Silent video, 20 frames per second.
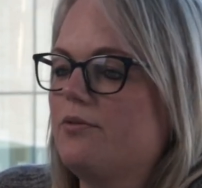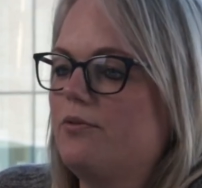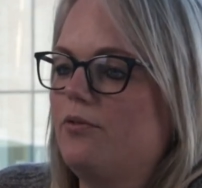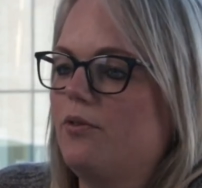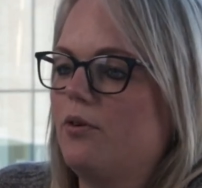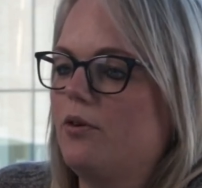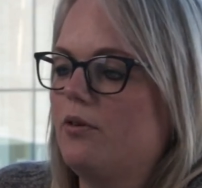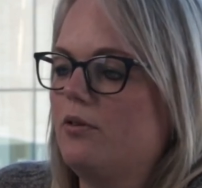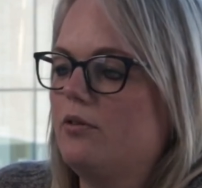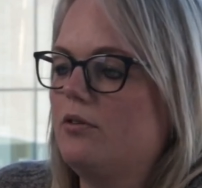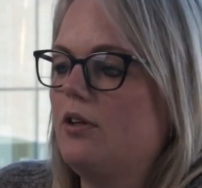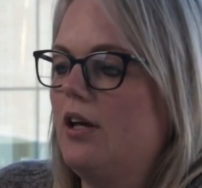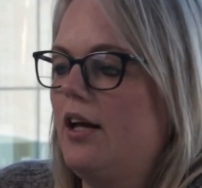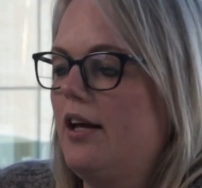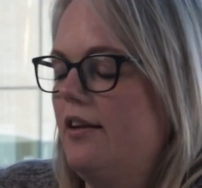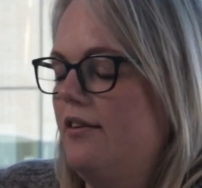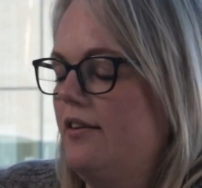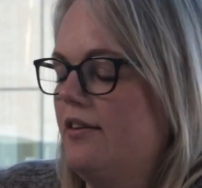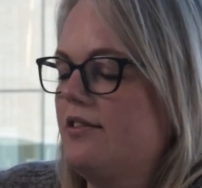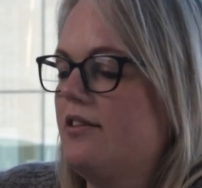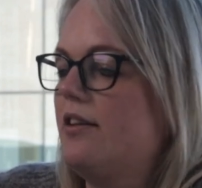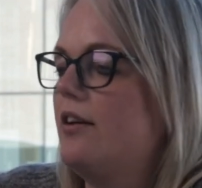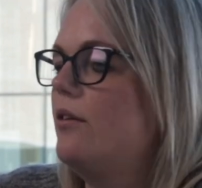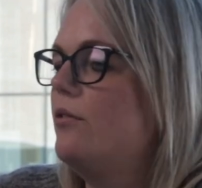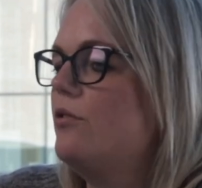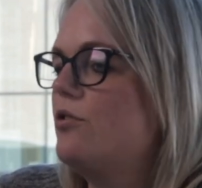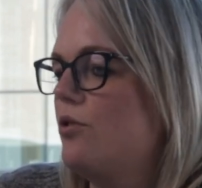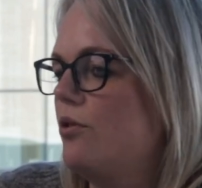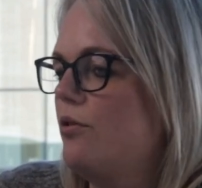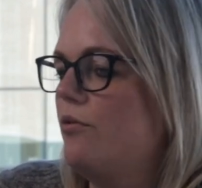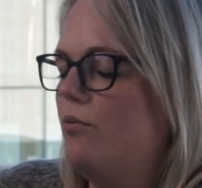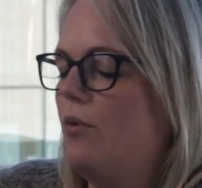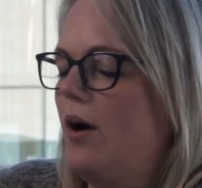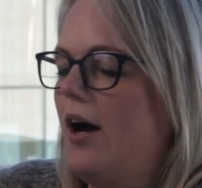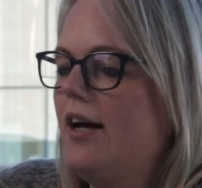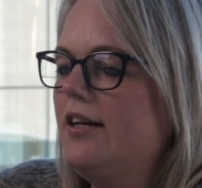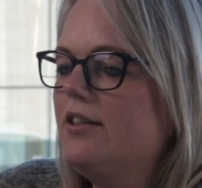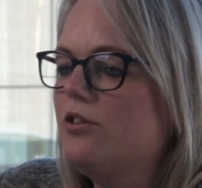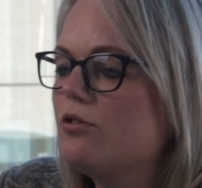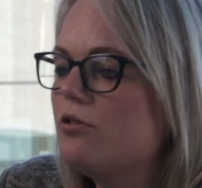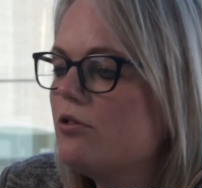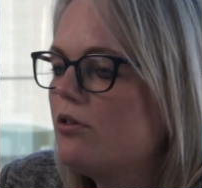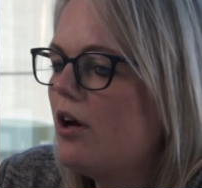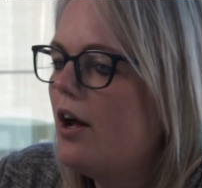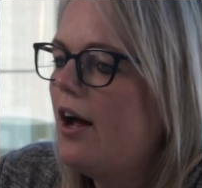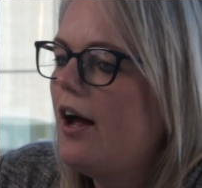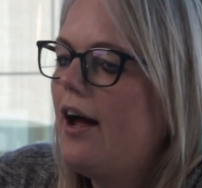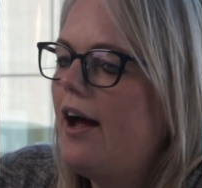for that surrounds sort of what I do,